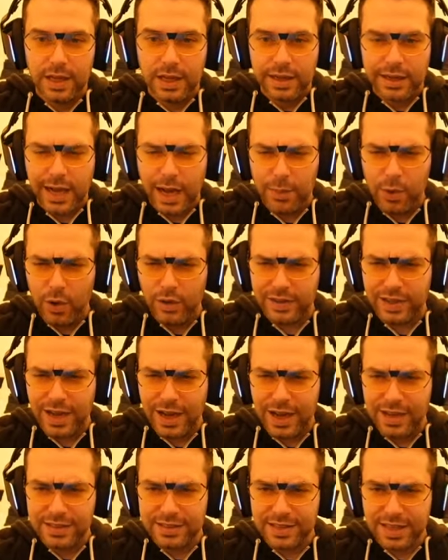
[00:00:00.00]
Come on,
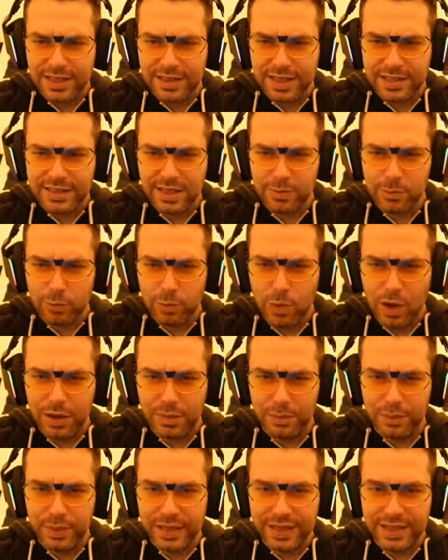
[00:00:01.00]
guys. Let's have
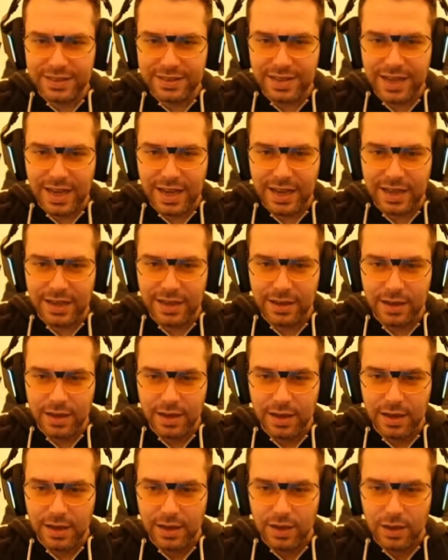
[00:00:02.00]
one big attack.
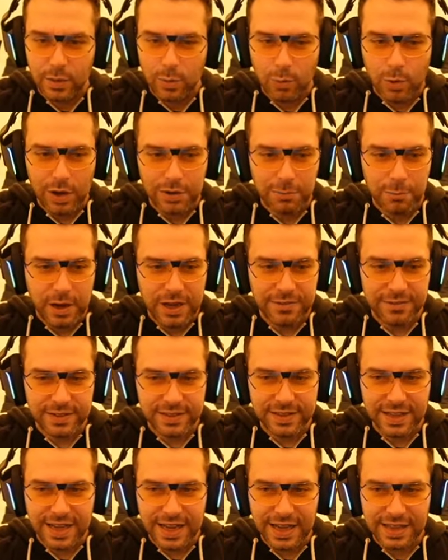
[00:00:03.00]
One wave
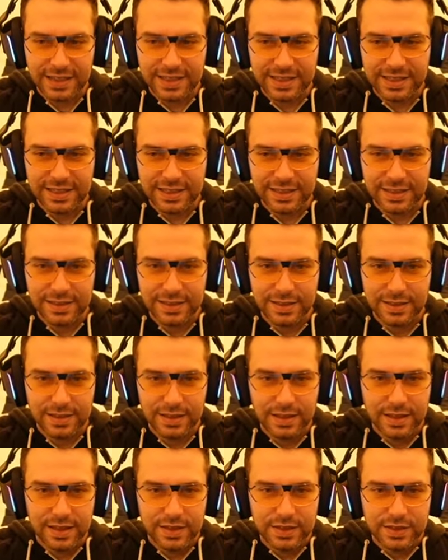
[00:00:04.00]
attack.
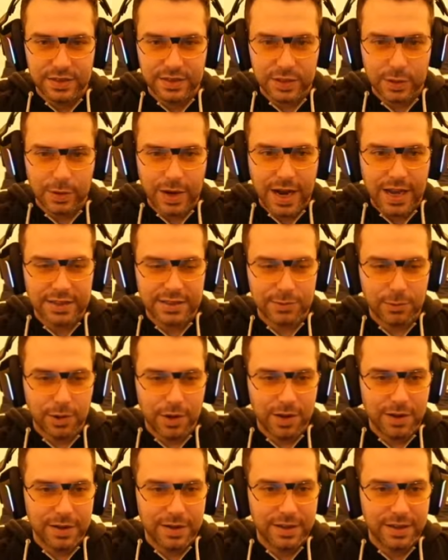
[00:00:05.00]
So
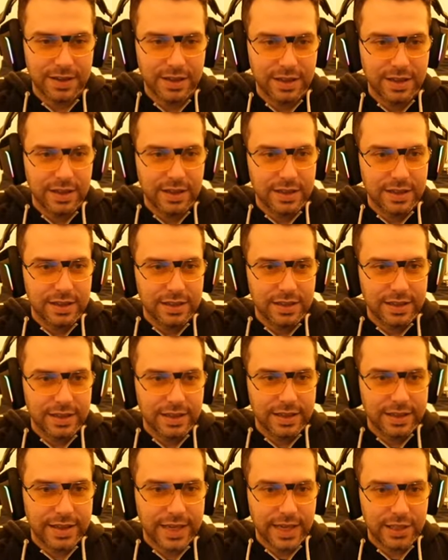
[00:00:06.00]
Azra
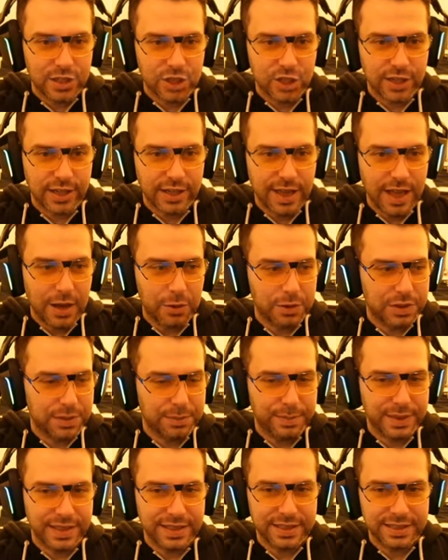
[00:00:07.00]
can chill out a
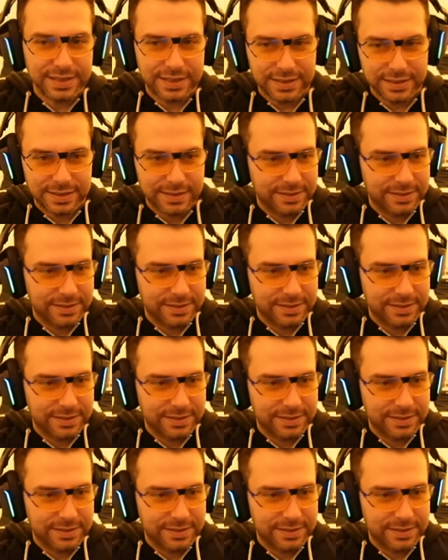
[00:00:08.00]
bit.